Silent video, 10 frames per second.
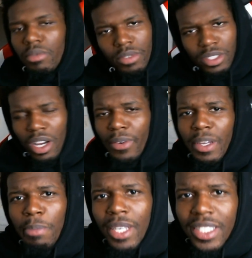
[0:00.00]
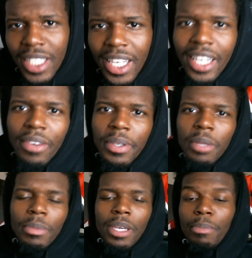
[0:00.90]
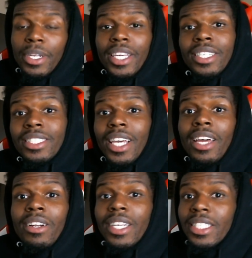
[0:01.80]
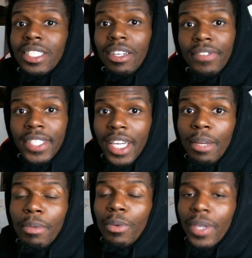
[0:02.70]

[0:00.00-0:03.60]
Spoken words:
It's already been sad out here, man, but it gets sadder each and every day, bro.